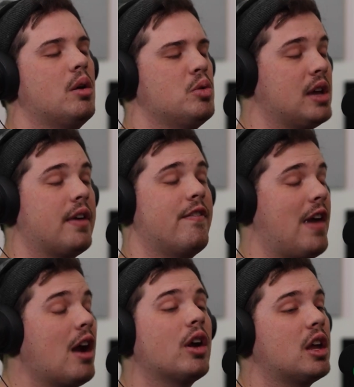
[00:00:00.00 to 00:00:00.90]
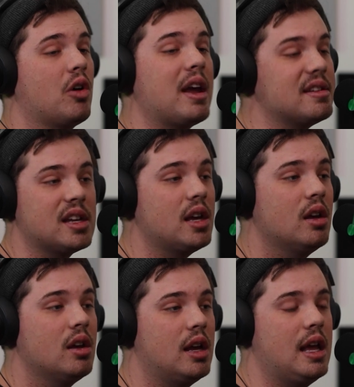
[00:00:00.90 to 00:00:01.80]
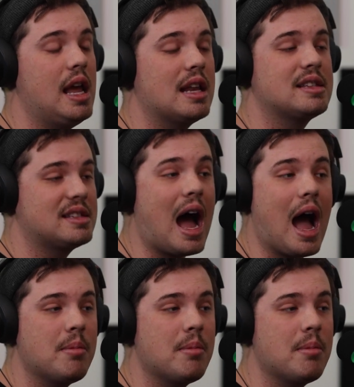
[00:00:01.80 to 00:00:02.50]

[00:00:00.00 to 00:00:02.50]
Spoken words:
was like very crazy in its time.